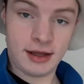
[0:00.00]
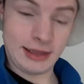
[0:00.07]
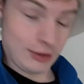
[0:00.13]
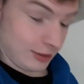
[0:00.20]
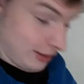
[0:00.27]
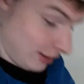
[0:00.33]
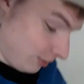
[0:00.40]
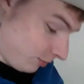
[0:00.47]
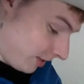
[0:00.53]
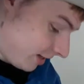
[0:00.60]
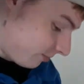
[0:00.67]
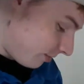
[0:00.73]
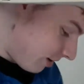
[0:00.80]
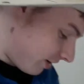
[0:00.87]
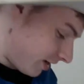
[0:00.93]
look a little
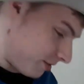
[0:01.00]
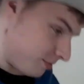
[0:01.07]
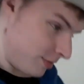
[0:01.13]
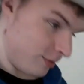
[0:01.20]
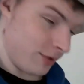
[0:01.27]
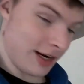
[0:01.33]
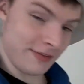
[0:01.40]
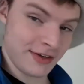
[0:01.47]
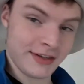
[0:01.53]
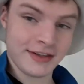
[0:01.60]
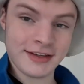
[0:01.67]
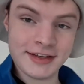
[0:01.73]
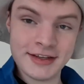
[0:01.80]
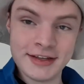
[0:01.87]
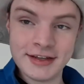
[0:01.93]
weird wearing it, but whatever.
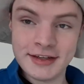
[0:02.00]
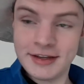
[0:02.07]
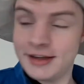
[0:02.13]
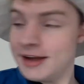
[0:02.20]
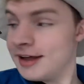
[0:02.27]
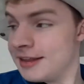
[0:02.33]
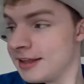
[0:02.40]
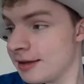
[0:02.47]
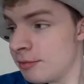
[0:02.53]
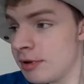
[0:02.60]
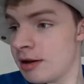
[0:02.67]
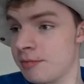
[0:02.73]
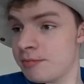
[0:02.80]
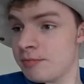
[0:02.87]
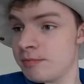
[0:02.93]
I think
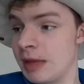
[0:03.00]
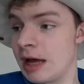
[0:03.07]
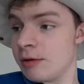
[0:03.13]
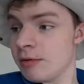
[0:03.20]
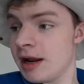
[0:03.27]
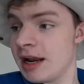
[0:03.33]
I'm about